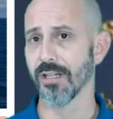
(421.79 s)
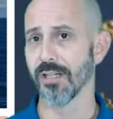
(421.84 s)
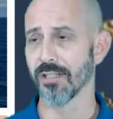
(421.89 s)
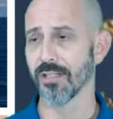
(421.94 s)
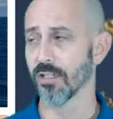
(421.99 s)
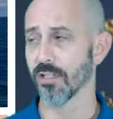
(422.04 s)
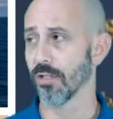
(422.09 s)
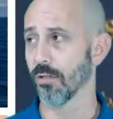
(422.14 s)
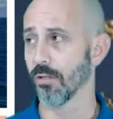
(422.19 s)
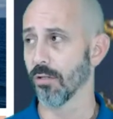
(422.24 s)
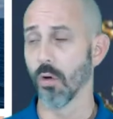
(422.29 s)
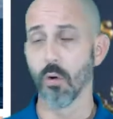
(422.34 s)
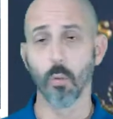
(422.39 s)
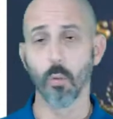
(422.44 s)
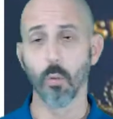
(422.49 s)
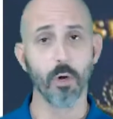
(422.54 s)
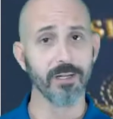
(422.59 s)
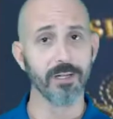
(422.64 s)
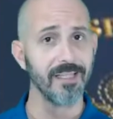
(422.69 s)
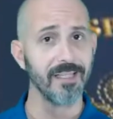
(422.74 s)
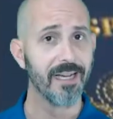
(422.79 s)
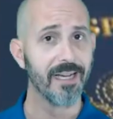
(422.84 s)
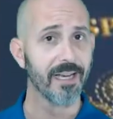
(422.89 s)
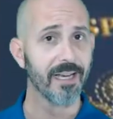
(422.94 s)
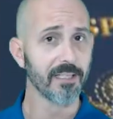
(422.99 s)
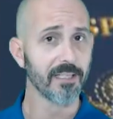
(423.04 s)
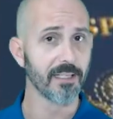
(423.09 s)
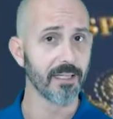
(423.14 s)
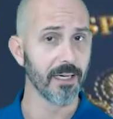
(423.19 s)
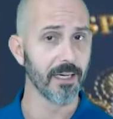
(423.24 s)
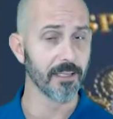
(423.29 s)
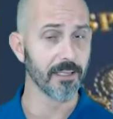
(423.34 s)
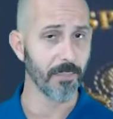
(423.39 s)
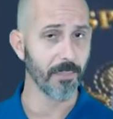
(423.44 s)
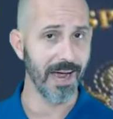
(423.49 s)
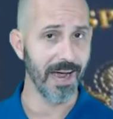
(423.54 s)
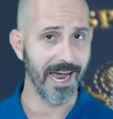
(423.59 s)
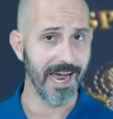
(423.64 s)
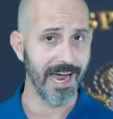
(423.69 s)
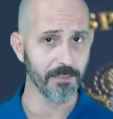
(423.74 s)
is to, once he gets his
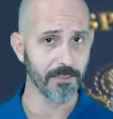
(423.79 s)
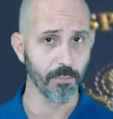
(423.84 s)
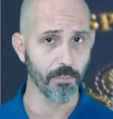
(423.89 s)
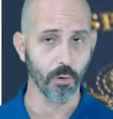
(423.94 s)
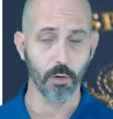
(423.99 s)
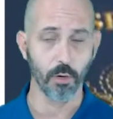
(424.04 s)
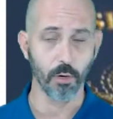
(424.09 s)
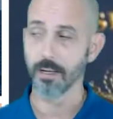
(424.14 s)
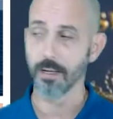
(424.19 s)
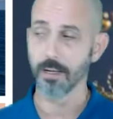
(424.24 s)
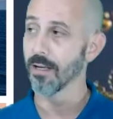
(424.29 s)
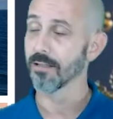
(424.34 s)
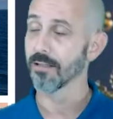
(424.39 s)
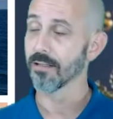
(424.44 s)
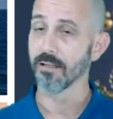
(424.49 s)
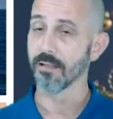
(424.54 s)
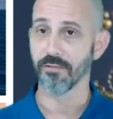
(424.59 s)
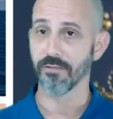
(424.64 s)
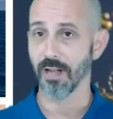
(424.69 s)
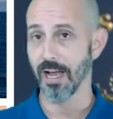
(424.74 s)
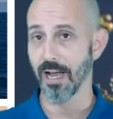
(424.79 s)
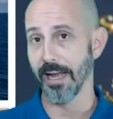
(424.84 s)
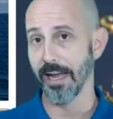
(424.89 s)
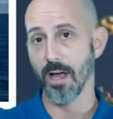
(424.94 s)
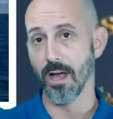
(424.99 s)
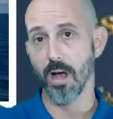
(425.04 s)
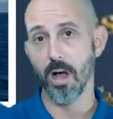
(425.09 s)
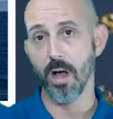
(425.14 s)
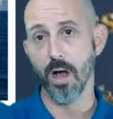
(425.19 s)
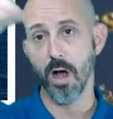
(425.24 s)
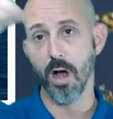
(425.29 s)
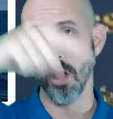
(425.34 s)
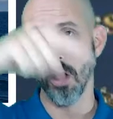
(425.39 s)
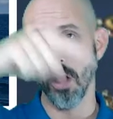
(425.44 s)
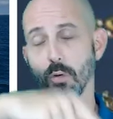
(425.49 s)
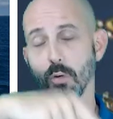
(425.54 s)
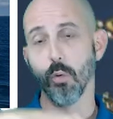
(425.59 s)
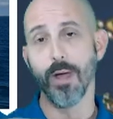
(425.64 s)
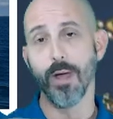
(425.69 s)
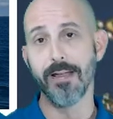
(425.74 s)
passport, to fly all
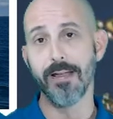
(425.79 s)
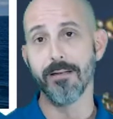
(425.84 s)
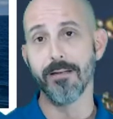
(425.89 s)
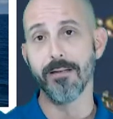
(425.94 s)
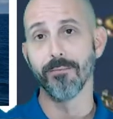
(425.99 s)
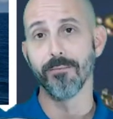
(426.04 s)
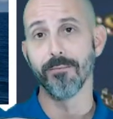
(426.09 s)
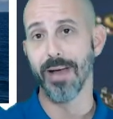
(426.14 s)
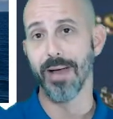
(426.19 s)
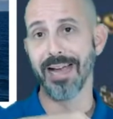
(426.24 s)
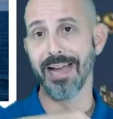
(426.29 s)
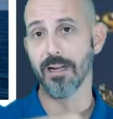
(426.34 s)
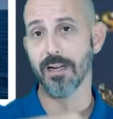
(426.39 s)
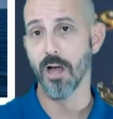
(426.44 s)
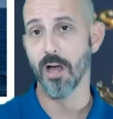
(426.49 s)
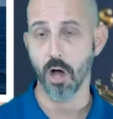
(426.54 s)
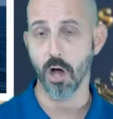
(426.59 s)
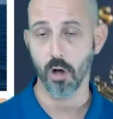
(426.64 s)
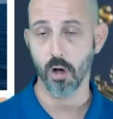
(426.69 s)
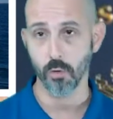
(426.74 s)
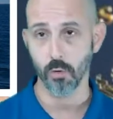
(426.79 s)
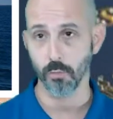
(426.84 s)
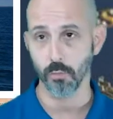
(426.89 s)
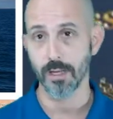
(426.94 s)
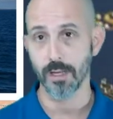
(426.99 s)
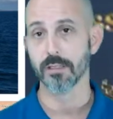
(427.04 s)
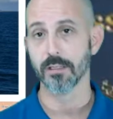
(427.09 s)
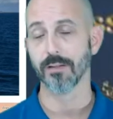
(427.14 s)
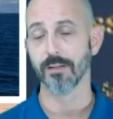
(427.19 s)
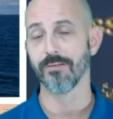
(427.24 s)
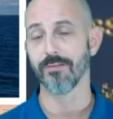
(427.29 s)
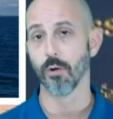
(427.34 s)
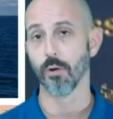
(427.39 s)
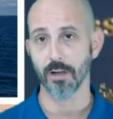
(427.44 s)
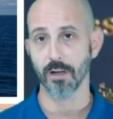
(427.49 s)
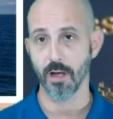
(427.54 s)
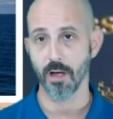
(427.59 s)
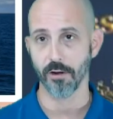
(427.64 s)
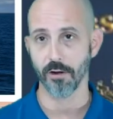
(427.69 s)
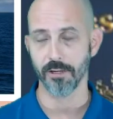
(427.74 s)
the way back home to Fort
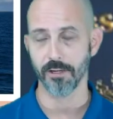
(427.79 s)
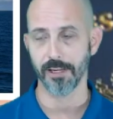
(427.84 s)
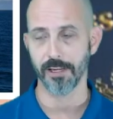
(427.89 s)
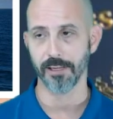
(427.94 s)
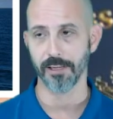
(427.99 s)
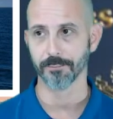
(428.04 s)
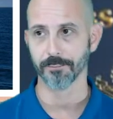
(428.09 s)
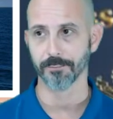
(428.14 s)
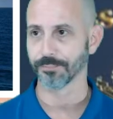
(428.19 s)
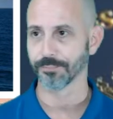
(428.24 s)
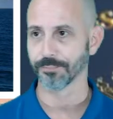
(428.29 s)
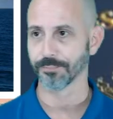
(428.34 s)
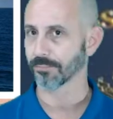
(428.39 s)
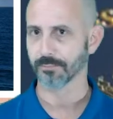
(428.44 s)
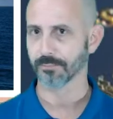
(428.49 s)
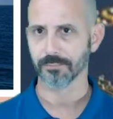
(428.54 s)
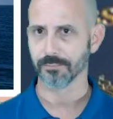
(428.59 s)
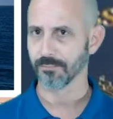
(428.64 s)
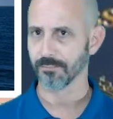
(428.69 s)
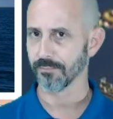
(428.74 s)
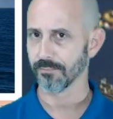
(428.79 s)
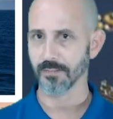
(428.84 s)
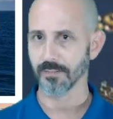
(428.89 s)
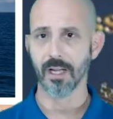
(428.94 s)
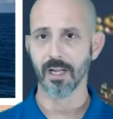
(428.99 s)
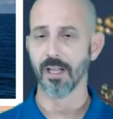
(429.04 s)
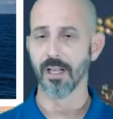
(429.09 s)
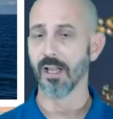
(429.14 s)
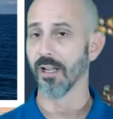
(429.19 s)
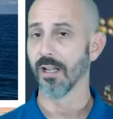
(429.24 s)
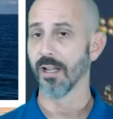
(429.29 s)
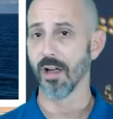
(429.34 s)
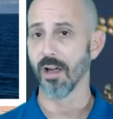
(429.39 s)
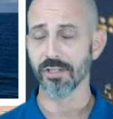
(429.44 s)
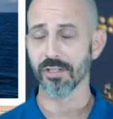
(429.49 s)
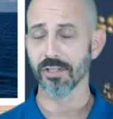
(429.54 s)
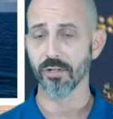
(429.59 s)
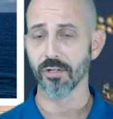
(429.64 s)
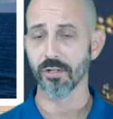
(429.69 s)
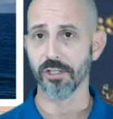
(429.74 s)
Lauderdale. Long
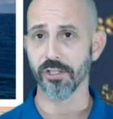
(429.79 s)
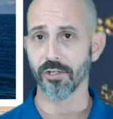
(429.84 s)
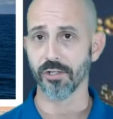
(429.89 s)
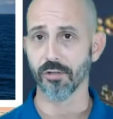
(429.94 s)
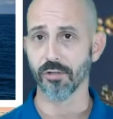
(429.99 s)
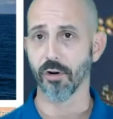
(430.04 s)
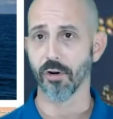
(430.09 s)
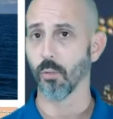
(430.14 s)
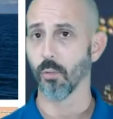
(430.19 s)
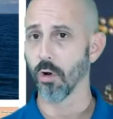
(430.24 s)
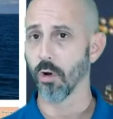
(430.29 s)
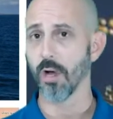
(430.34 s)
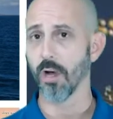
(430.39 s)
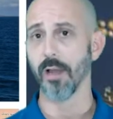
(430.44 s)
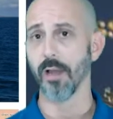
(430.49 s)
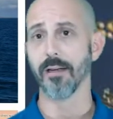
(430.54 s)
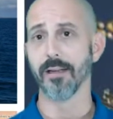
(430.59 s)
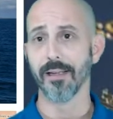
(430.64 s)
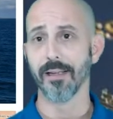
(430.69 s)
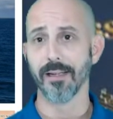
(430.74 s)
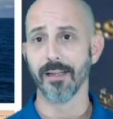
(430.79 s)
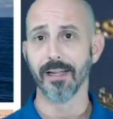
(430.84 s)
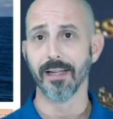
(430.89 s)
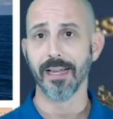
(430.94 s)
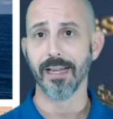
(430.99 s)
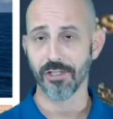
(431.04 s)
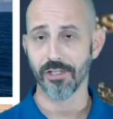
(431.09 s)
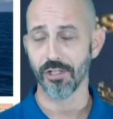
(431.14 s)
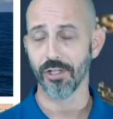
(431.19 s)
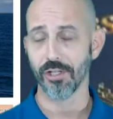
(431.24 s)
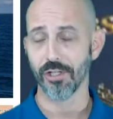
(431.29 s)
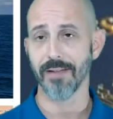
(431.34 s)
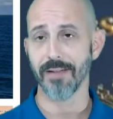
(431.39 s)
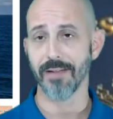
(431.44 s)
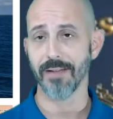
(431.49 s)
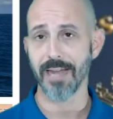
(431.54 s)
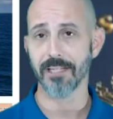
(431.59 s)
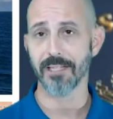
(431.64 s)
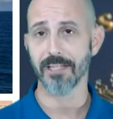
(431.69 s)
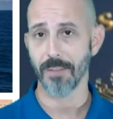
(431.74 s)
story short, one, he should have
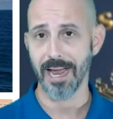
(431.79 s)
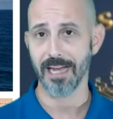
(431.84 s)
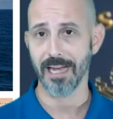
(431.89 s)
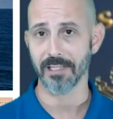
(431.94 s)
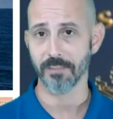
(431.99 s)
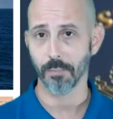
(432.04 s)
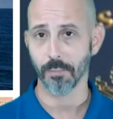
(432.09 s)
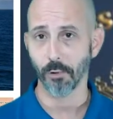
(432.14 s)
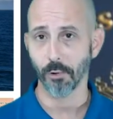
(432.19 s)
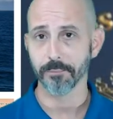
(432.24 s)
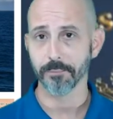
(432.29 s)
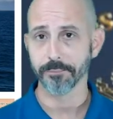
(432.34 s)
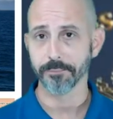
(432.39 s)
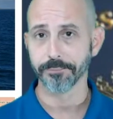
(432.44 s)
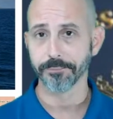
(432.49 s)
had his passport,